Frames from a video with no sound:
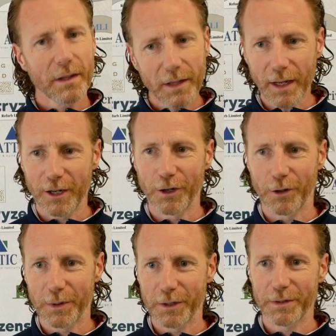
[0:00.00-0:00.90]
Yeah,
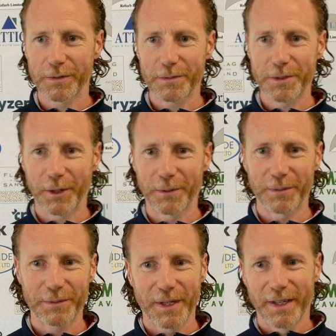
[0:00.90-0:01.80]
look,
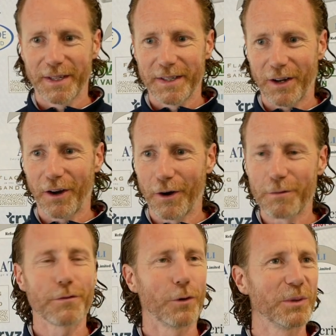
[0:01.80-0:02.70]
our
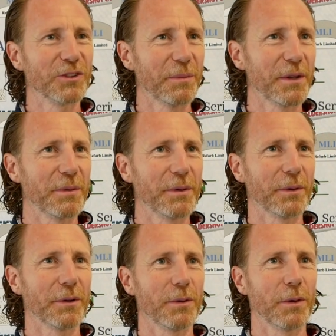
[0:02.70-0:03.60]
home form is something we
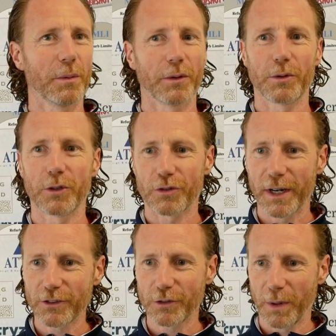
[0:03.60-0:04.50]
want to
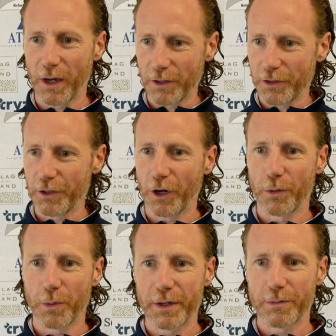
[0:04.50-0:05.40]
address. But,
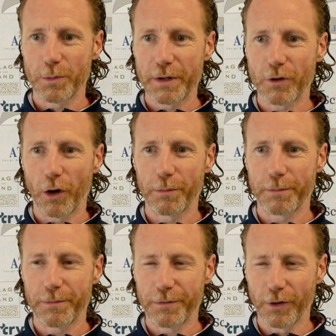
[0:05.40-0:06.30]
we've got to
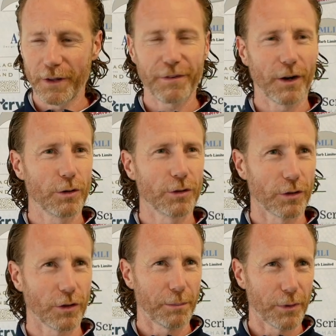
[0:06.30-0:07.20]
fully focus
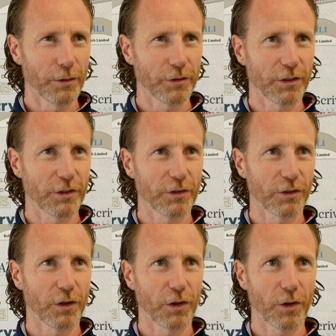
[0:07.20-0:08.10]
processes,
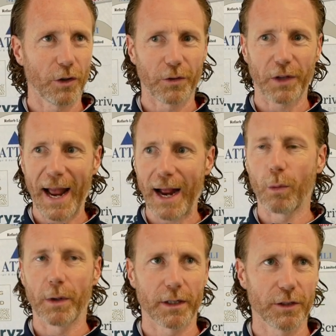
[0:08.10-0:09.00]
on how
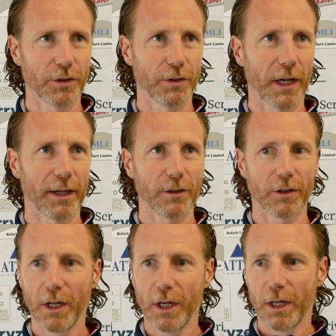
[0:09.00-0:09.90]
we're going to do that,
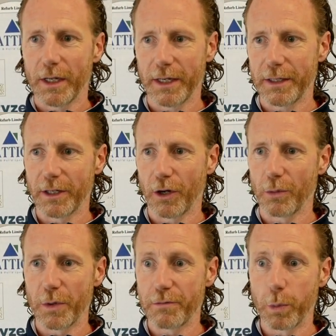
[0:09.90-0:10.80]

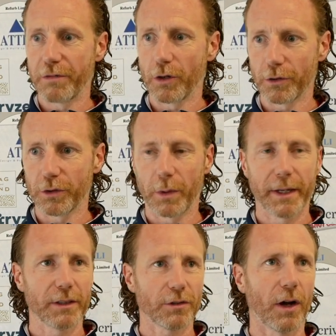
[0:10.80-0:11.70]
we've got to
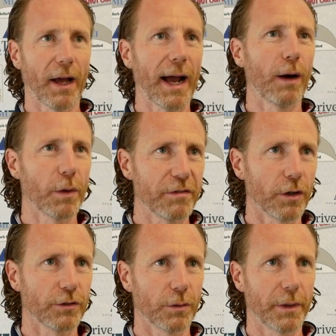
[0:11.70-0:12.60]
win. It's like how we've
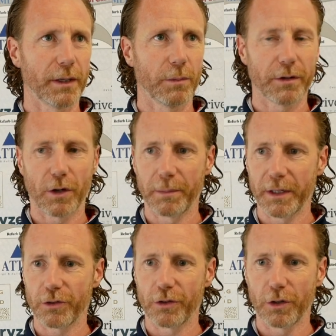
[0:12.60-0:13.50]
got to win, and we've got to
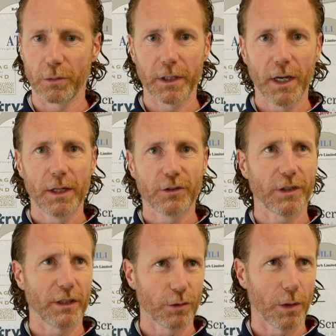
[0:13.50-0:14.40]
make sure that we
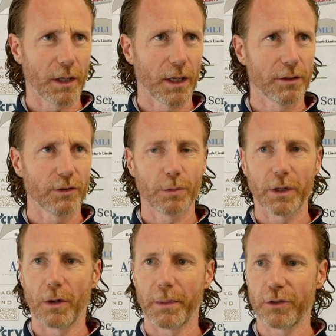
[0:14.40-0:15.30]
stick to our guns. We've
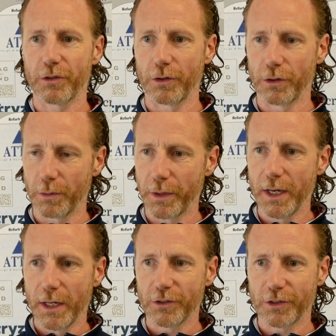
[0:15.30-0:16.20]
got to make sure that we
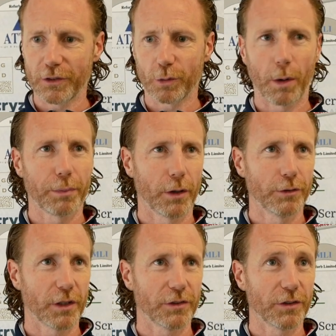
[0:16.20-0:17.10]
stick to our
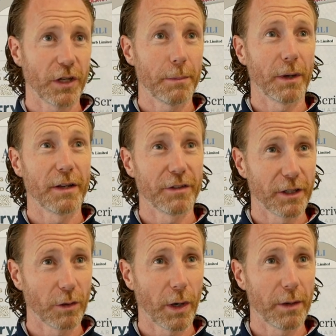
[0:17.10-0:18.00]
processes, keep believing in
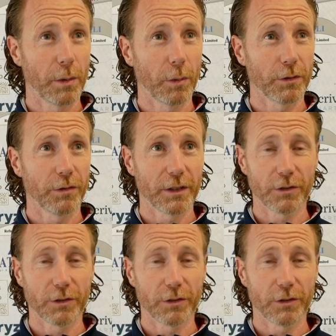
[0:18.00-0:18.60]
the way we want